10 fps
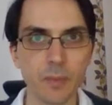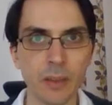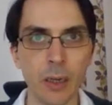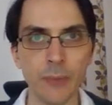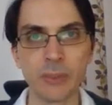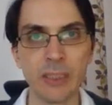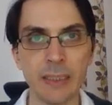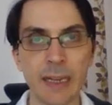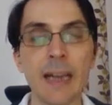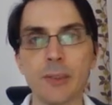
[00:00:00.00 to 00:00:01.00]
of the
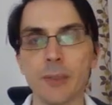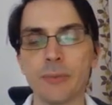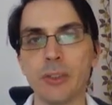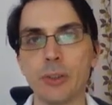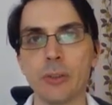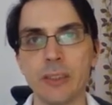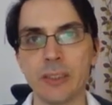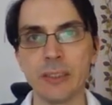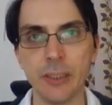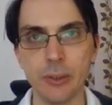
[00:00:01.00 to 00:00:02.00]
height of the students
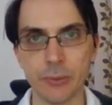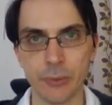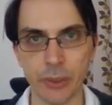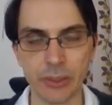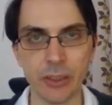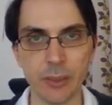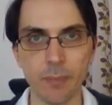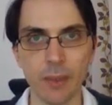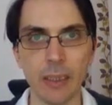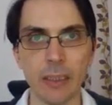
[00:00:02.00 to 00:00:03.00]
in the university
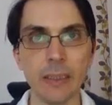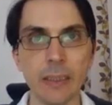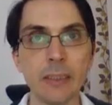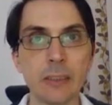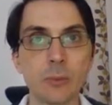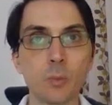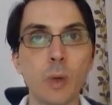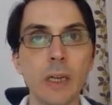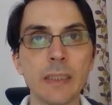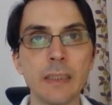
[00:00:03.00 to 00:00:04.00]
is
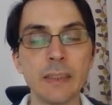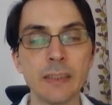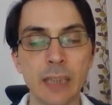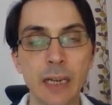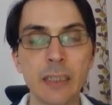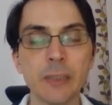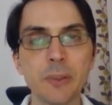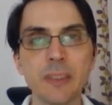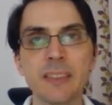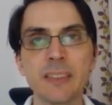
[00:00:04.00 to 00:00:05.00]
one, is
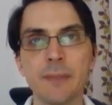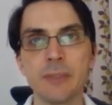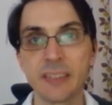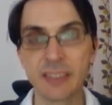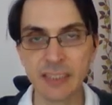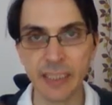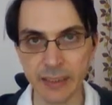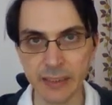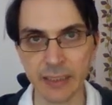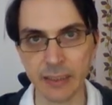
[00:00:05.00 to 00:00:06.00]

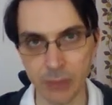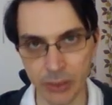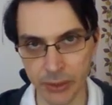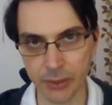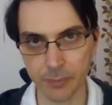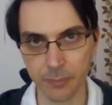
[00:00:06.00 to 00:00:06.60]
176 centimeters.